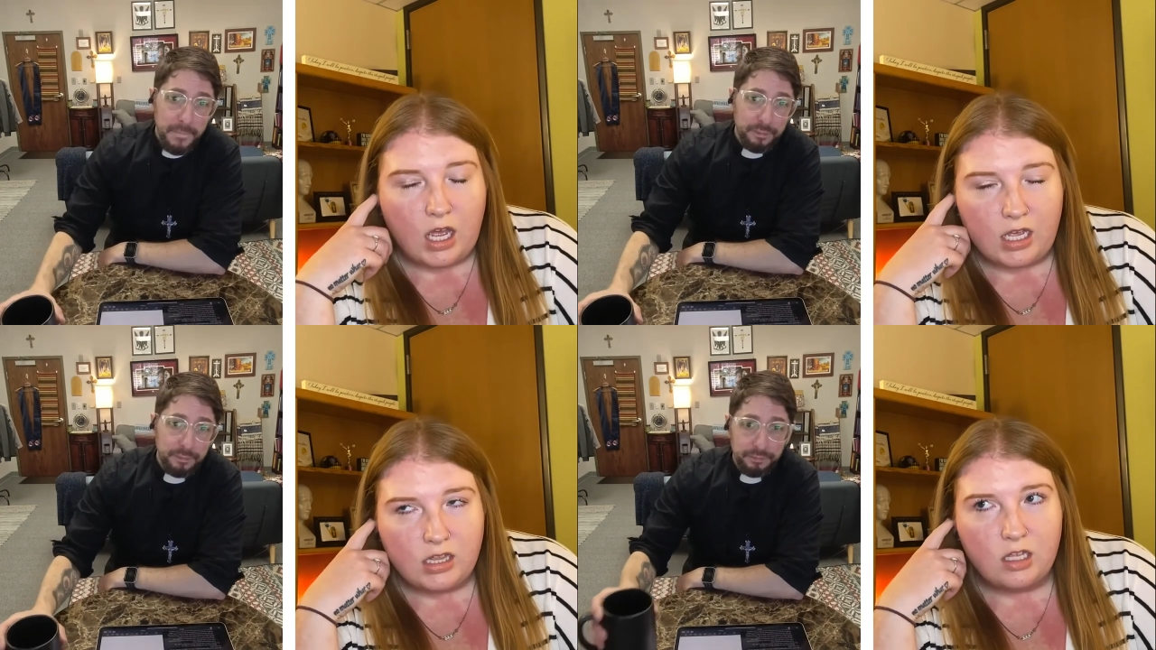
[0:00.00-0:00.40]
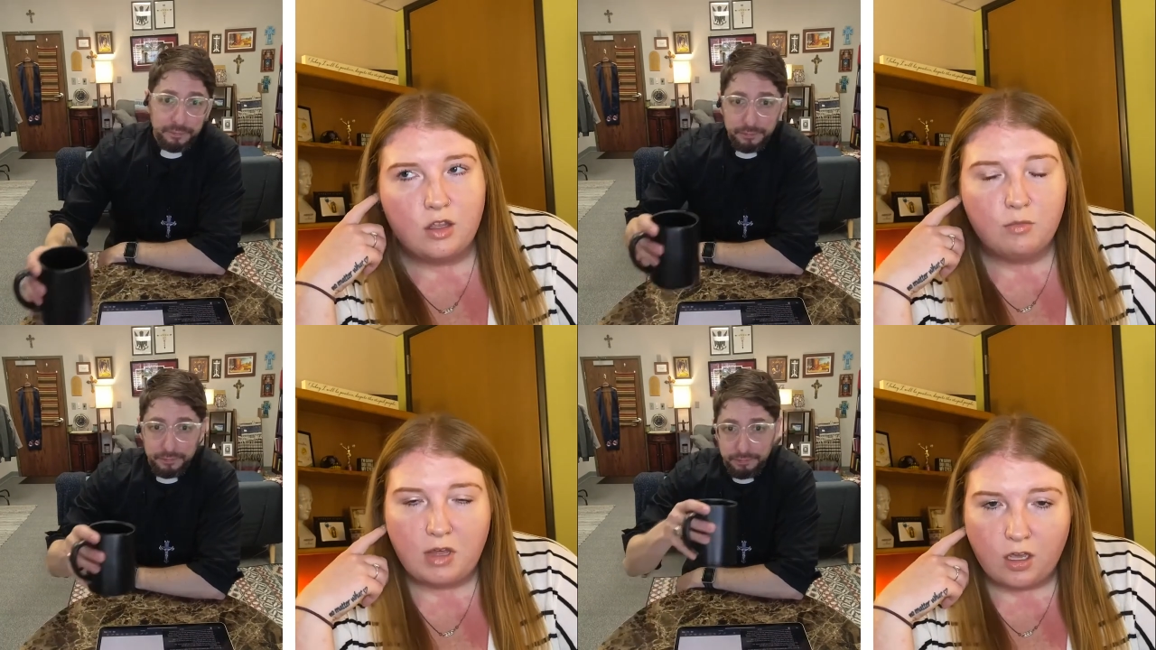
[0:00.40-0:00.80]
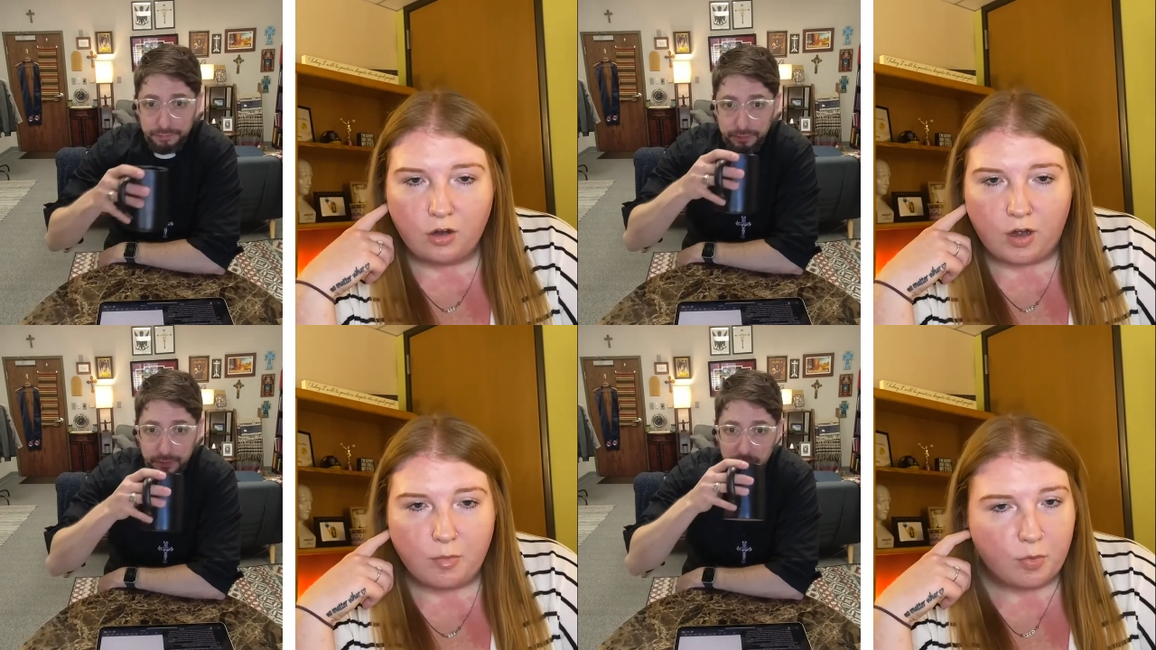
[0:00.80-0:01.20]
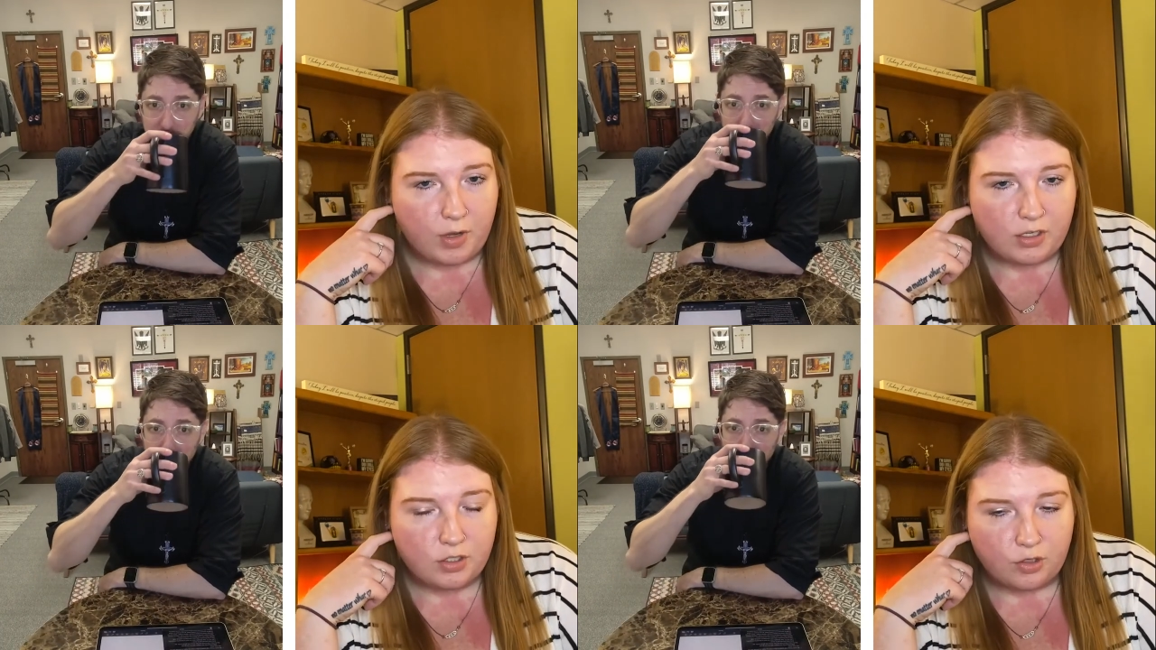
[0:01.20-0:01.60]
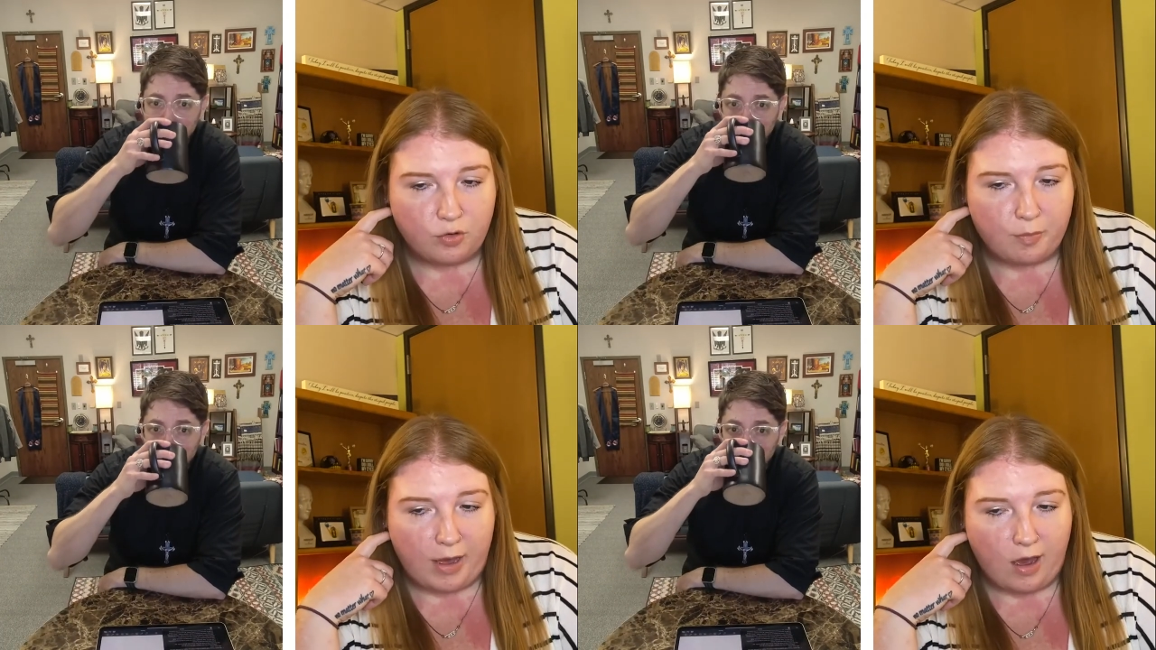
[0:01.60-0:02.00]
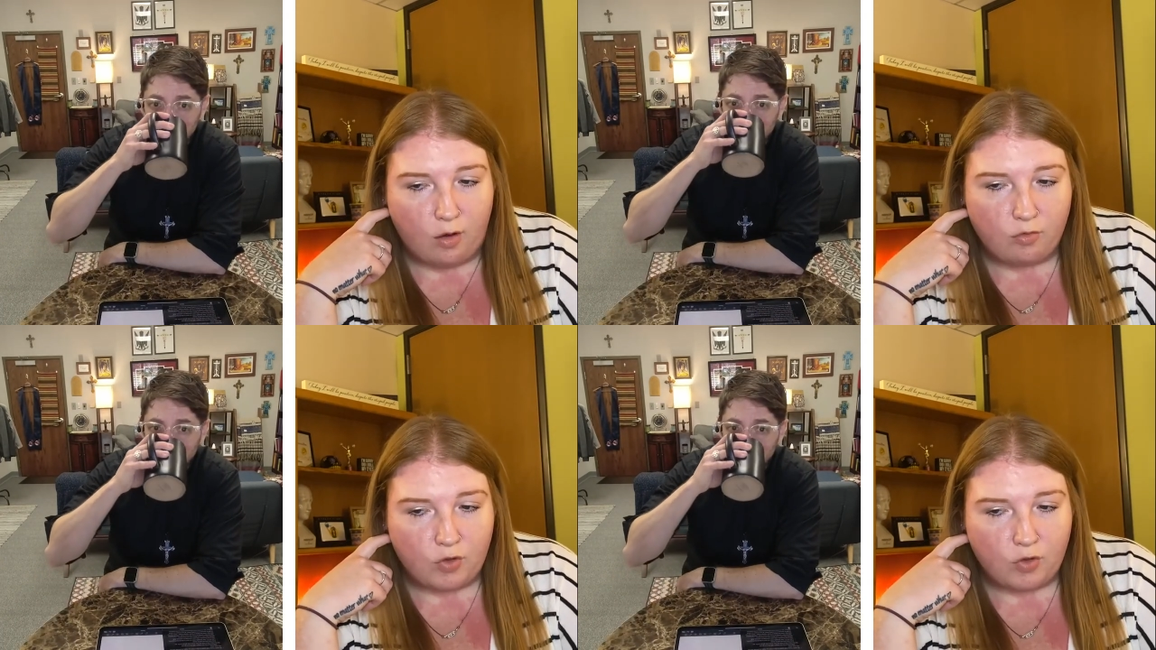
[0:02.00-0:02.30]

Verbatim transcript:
Speaker 1: I think you make a great point too about,